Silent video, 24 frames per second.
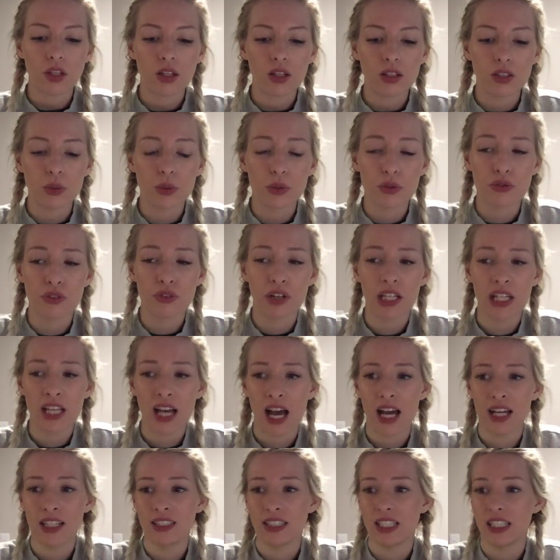So it's really
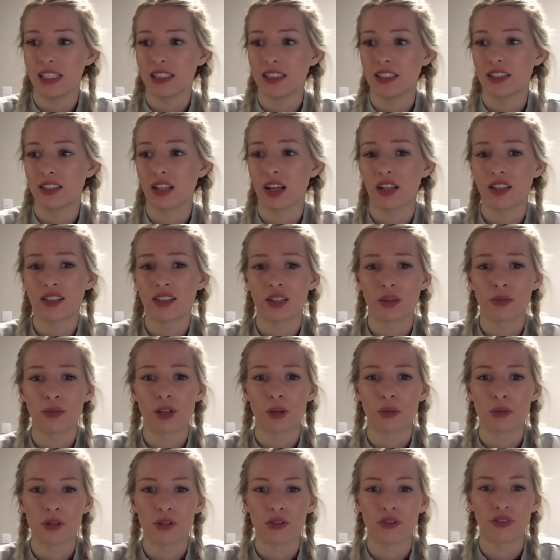handy. It's like
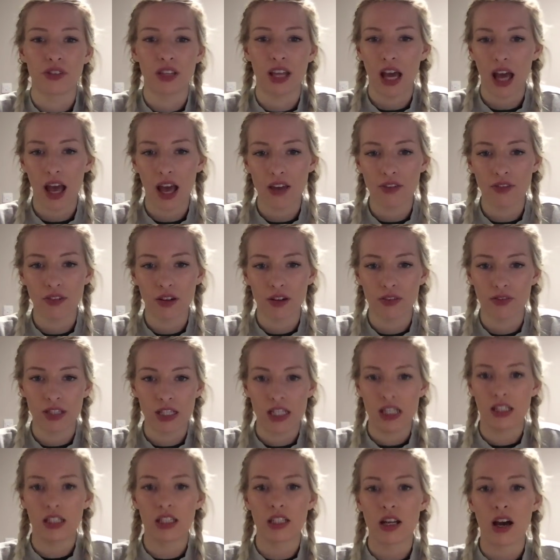sometimes I'll forget if I've
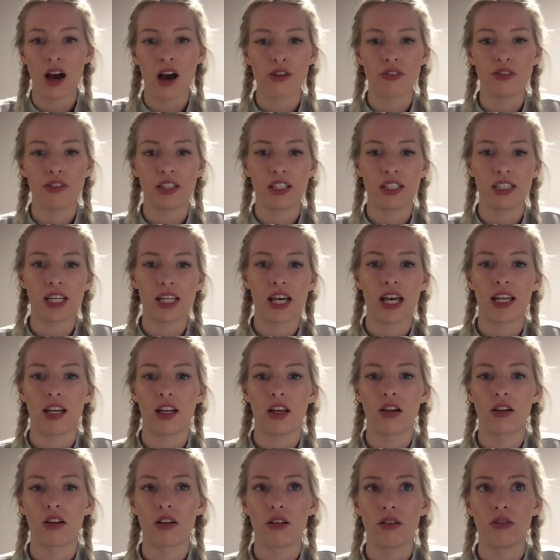eaten enough in a day,
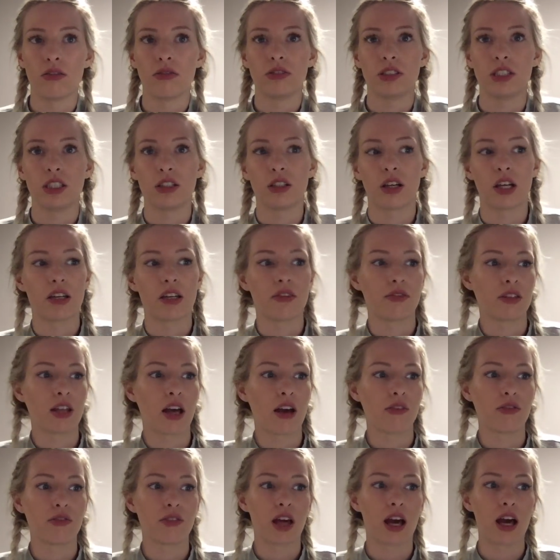like, oh, did I even
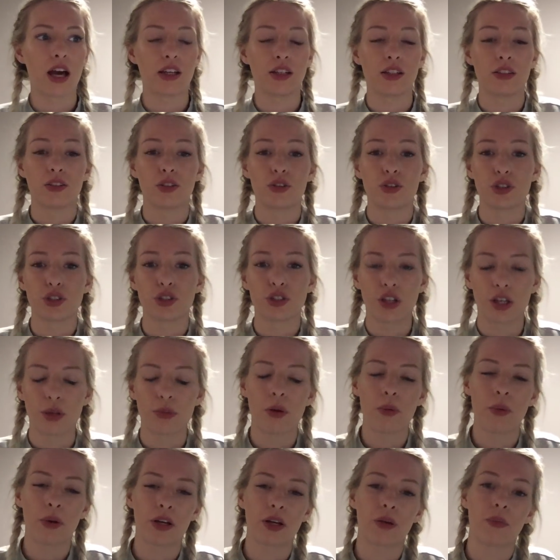have that? And I'll just look at my
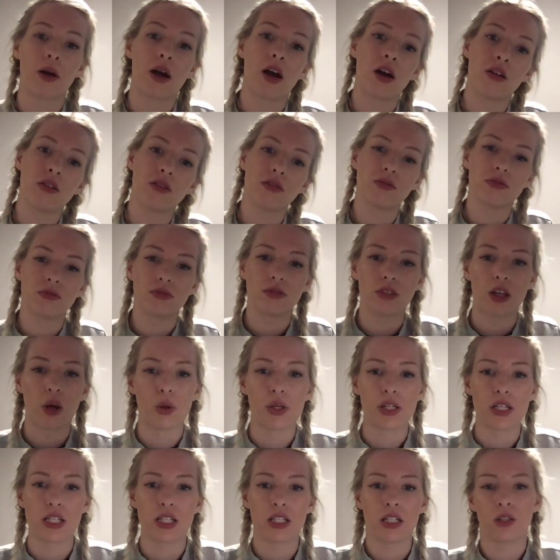book and I'm like, oh, no, I
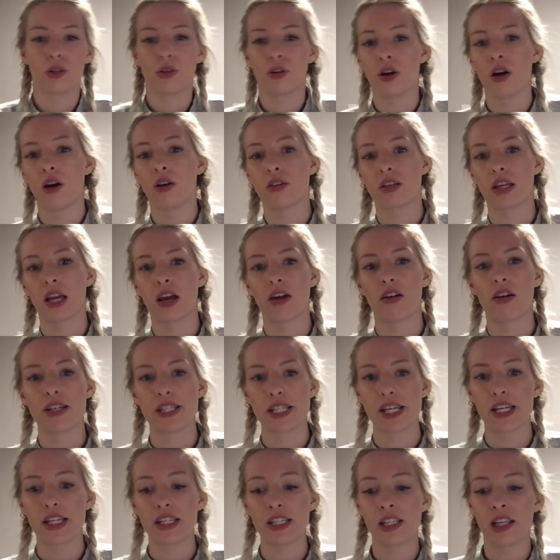didn't. Oh, yeah, I
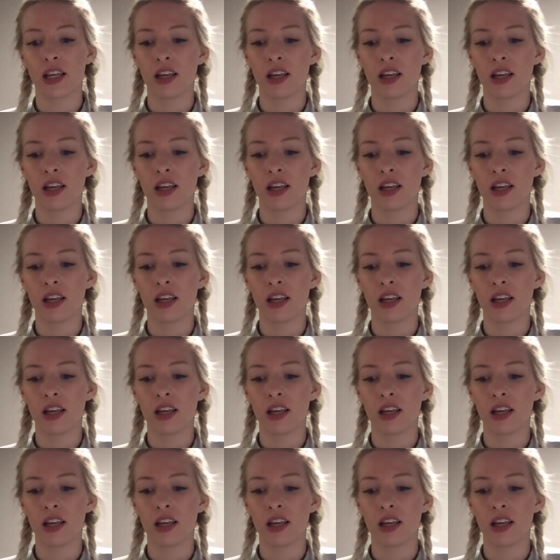did.